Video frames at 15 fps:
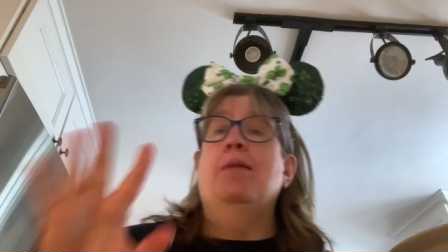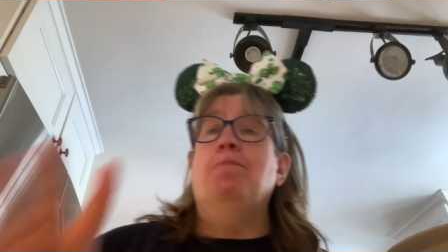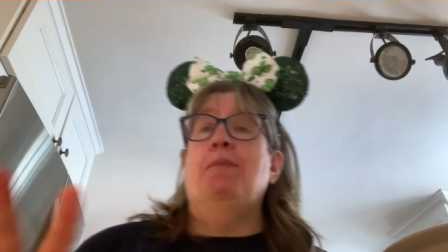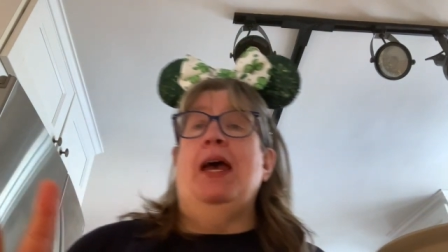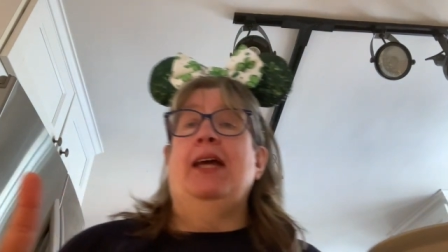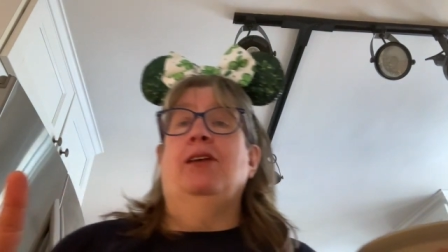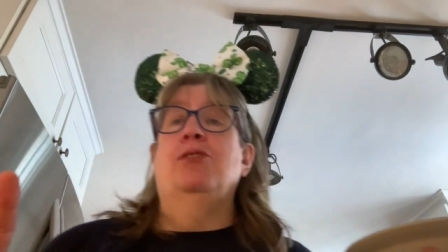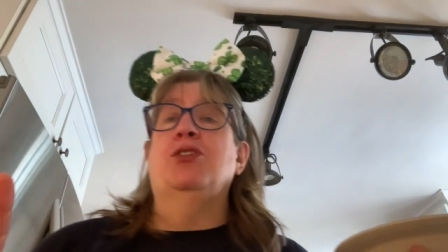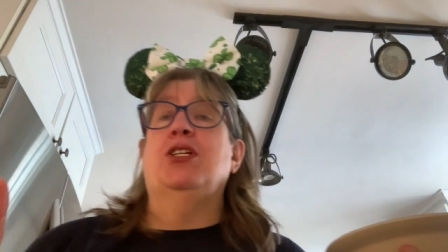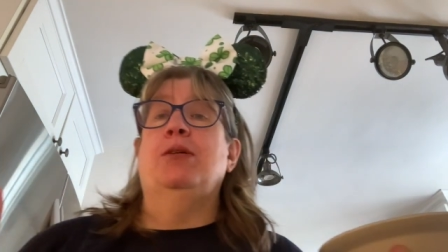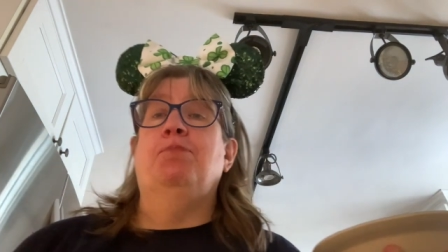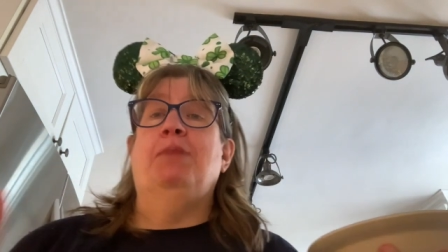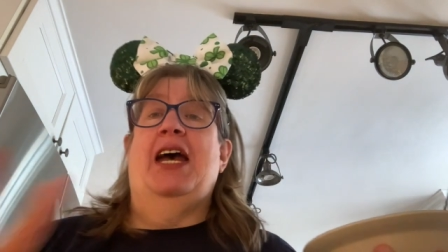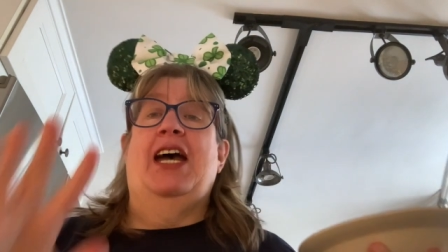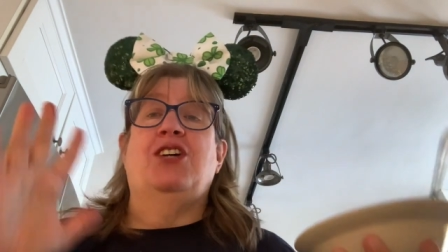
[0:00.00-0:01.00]
Bangers
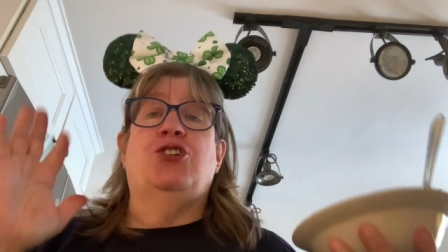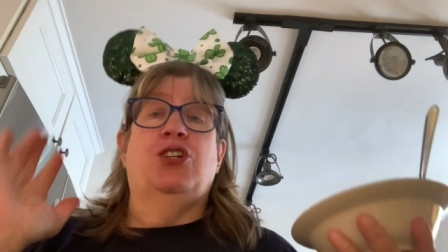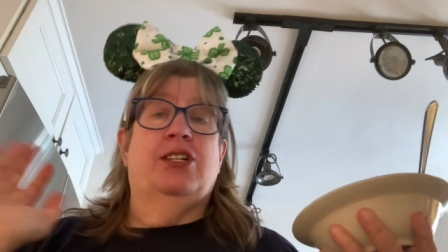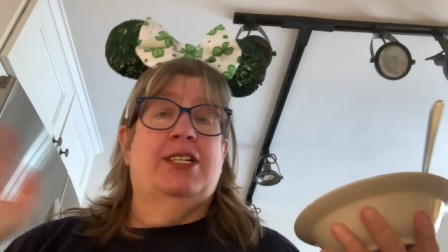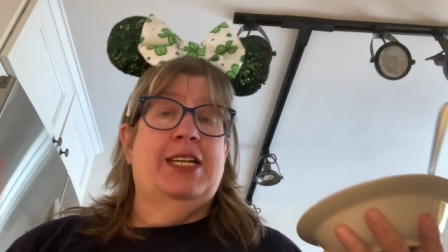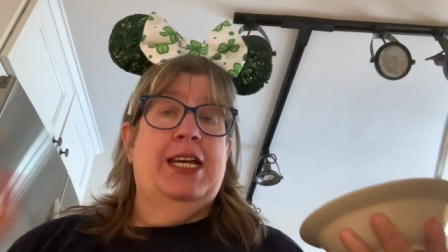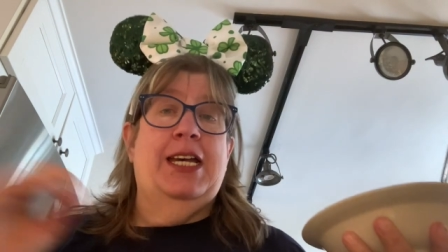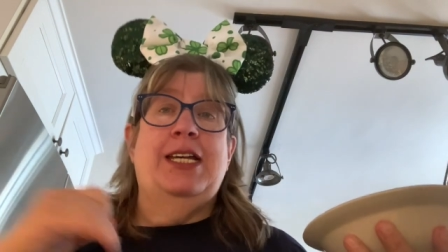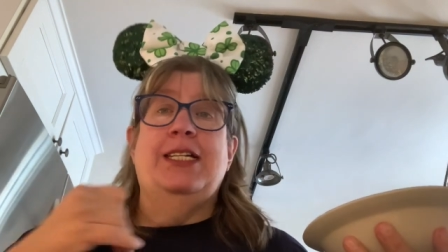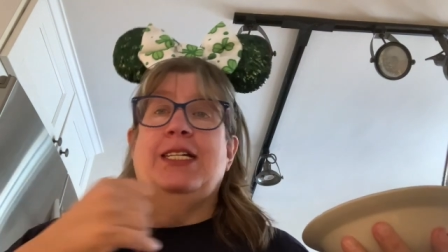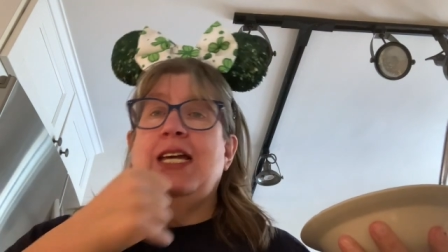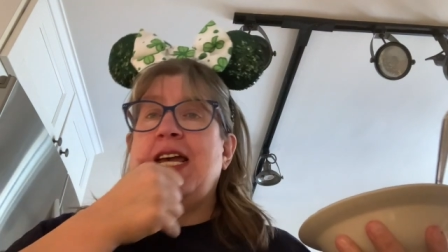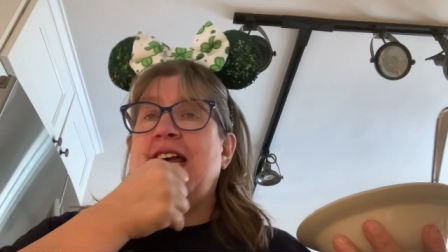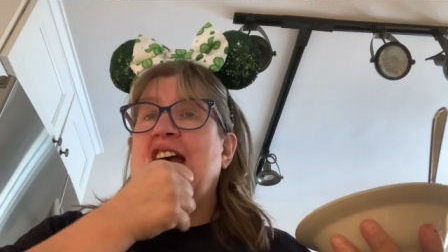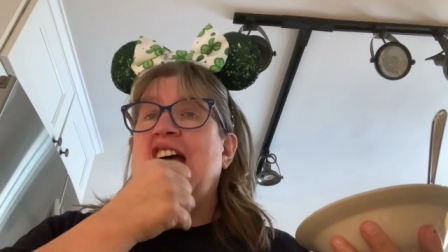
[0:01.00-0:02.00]
and mash is
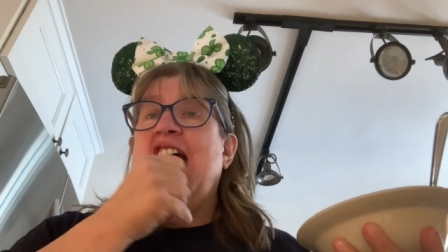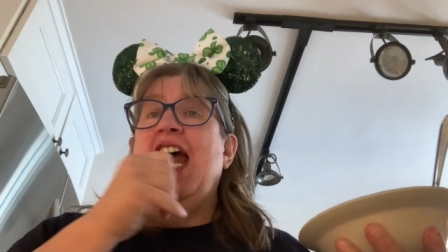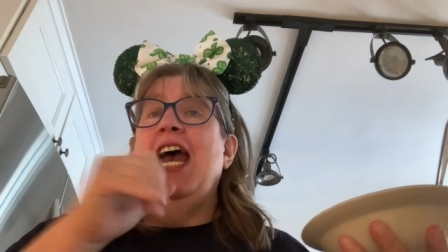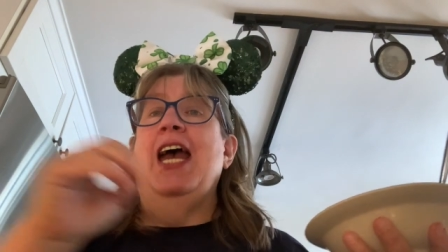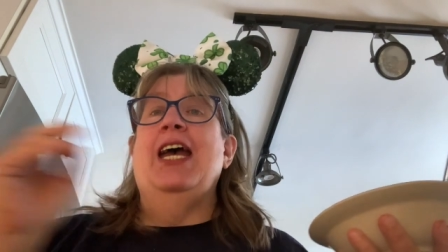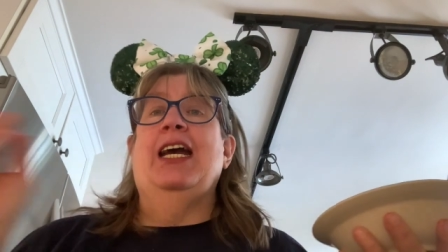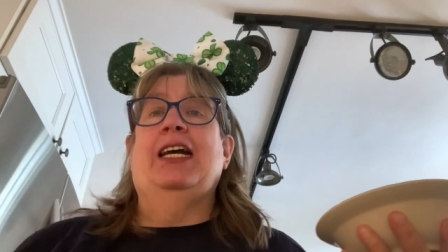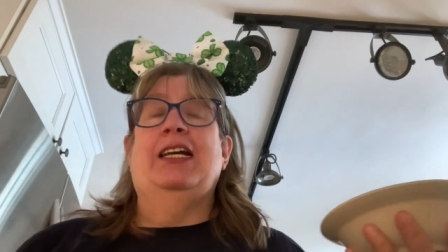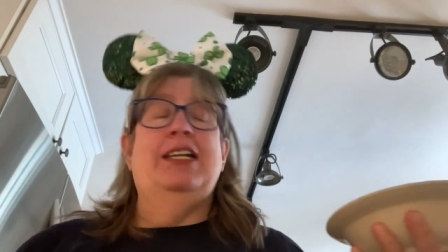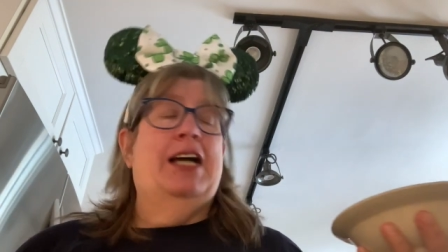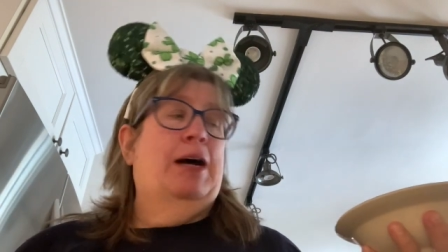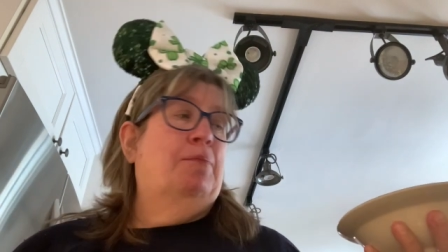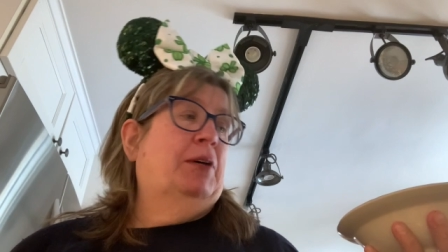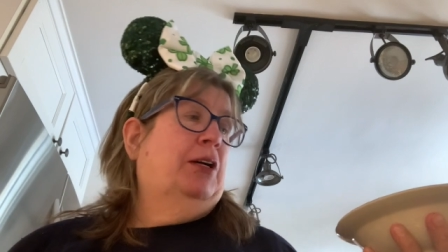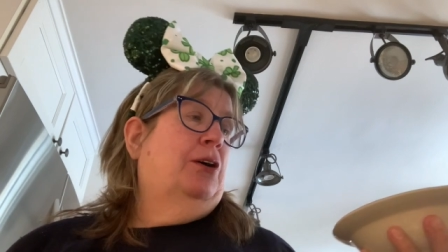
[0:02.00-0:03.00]
easy,
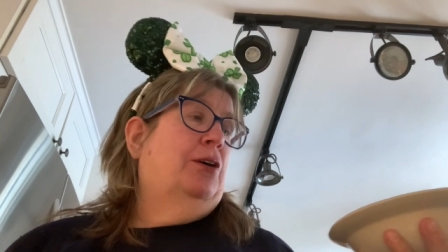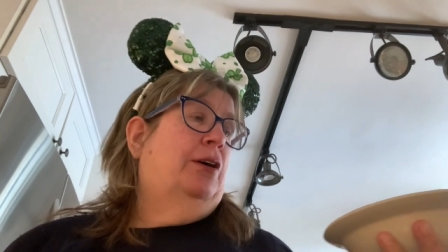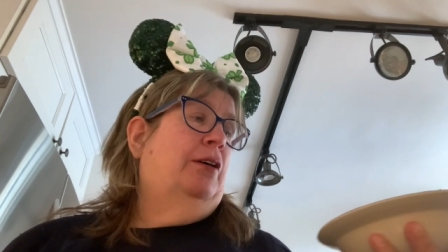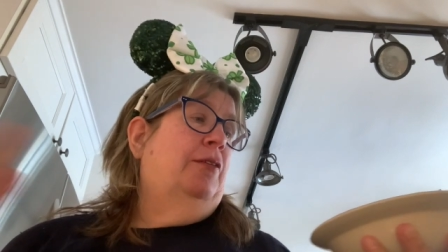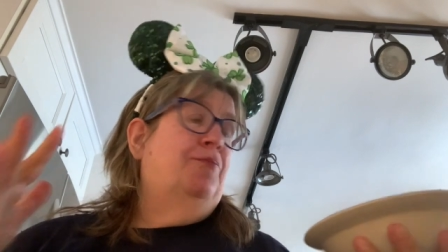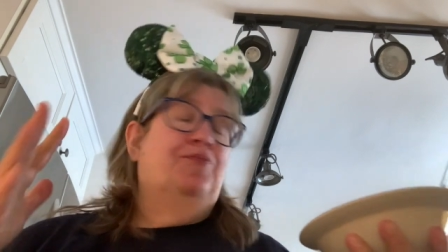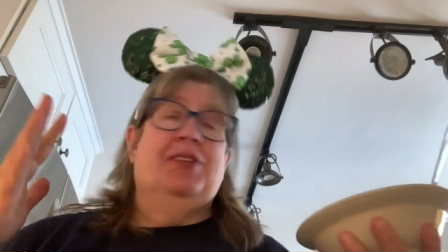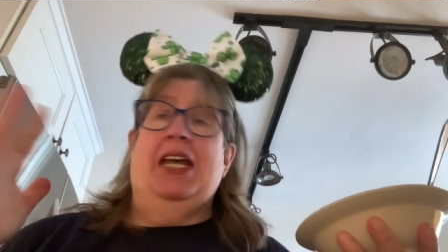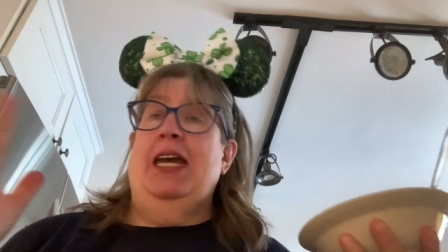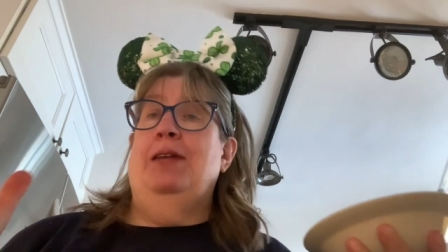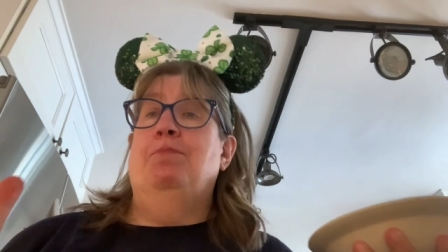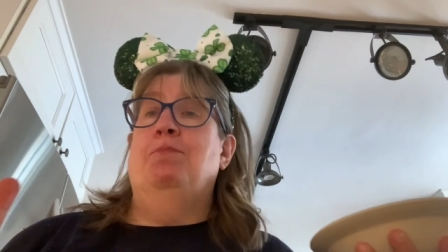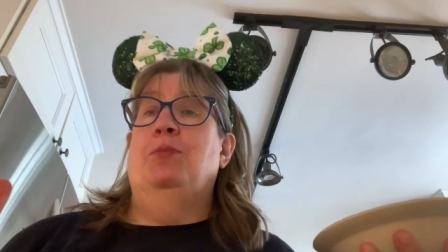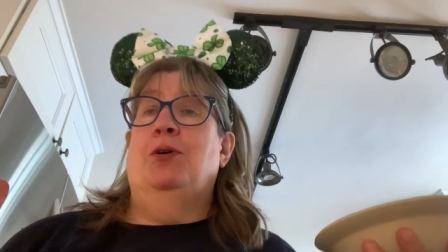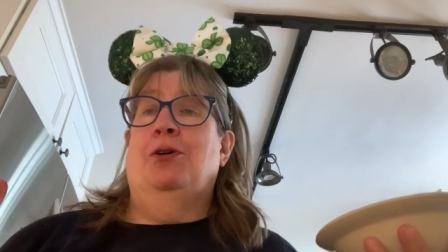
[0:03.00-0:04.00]
economical,
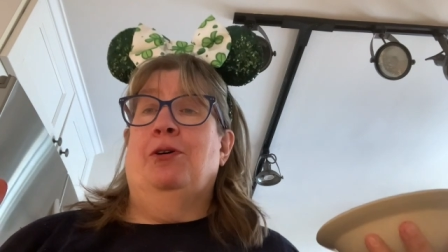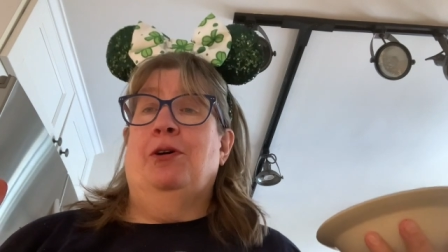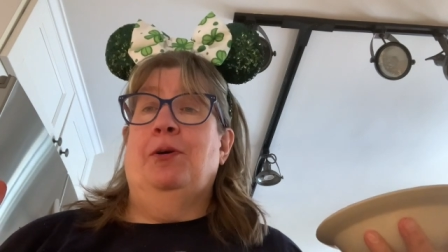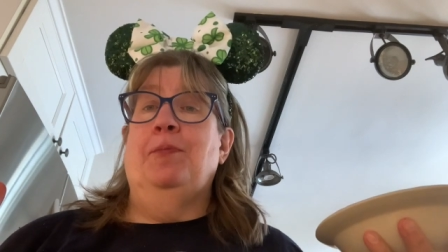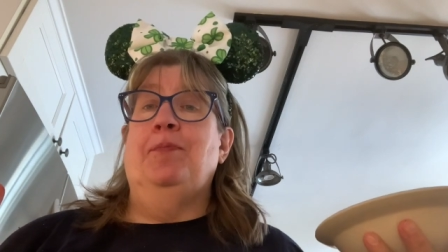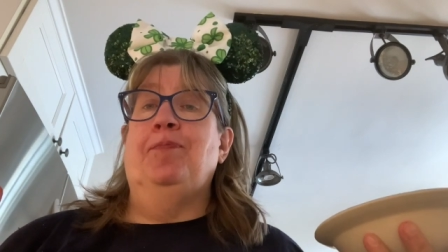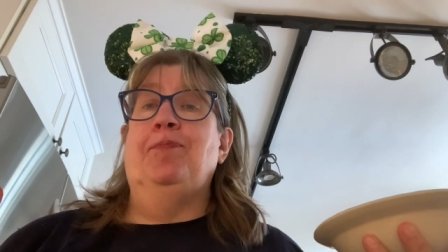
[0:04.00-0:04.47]
and more.